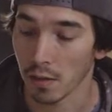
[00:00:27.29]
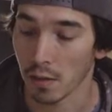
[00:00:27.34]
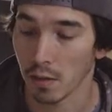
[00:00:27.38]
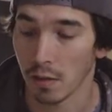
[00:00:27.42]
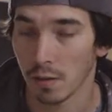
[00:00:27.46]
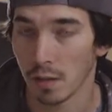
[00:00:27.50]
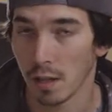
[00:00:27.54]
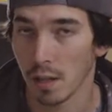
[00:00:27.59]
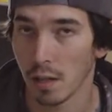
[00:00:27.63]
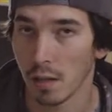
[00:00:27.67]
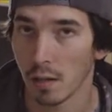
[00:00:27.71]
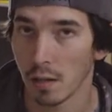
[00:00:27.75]
turn
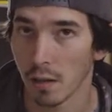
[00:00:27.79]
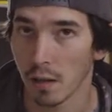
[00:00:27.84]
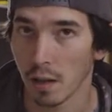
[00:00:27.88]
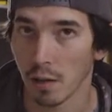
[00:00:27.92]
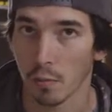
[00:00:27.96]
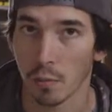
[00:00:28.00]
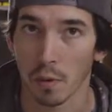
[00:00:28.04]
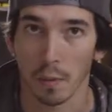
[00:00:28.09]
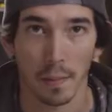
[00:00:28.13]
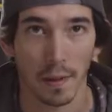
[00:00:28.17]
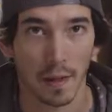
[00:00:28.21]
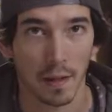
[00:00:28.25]
the heater on
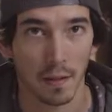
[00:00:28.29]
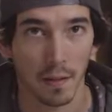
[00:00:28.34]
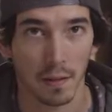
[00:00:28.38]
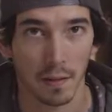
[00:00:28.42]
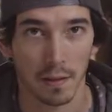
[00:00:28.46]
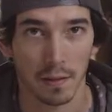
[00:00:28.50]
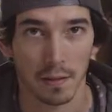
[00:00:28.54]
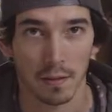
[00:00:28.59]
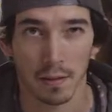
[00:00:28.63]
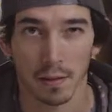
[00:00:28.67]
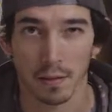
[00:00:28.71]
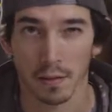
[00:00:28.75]
when the battery
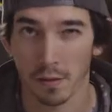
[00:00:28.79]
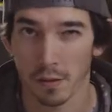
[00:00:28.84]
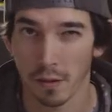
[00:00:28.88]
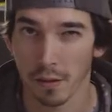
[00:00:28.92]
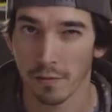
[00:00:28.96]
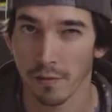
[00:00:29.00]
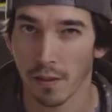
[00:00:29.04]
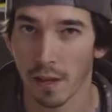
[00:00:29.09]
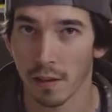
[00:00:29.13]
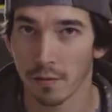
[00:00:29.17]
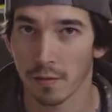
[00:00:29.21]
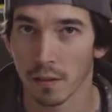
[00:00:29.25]
gets to
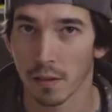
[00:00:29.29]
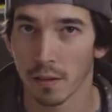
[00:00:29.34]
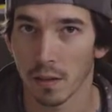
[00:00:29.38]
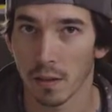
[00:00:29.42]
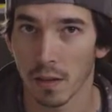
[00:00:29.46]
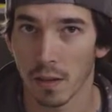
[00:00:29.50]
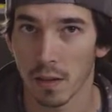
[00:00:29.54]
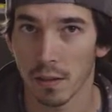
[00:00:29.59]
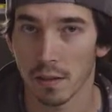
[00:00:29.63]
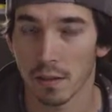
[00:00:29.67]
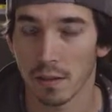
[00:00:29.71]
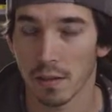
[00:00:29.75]
35
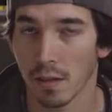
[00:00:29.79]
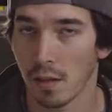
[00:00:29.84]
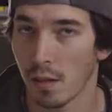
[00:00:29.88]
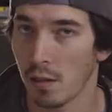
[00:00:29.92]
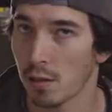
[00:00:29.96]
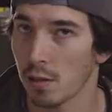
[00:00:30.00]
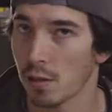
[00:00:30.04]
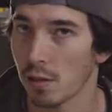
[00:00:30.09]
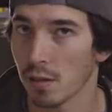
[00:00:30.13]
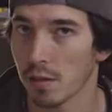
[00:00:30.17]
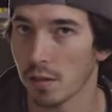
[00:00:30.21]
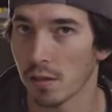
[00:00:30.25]
degrees and it
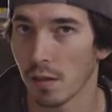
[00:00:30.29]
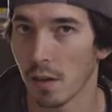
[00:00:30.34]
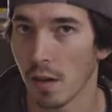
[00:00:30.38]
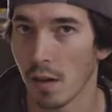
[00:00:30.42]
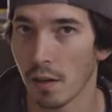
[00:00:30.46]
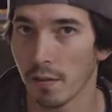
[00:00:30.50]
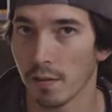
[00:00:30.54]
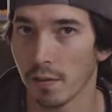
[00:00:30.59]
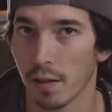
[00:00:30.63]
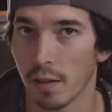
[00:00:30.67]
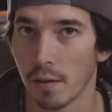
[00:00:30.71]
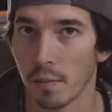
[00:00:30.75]
shuts it
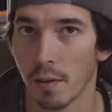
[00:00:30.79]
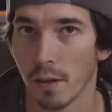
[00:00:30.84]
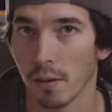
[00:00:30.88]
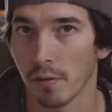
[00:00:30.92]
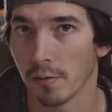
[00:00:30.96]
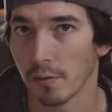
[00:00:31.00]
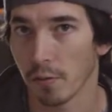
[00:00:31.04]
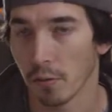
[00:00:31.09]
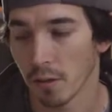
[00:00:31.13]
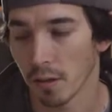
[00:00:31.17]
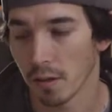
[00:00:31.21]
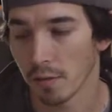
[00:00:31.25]
off at
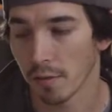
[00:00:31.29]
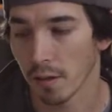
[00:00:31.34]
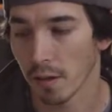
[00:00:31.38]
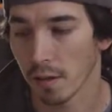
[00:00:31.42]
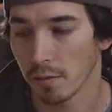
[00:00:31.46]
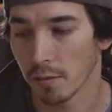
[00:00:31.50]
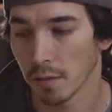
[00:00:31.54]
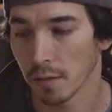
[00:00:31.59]
about 45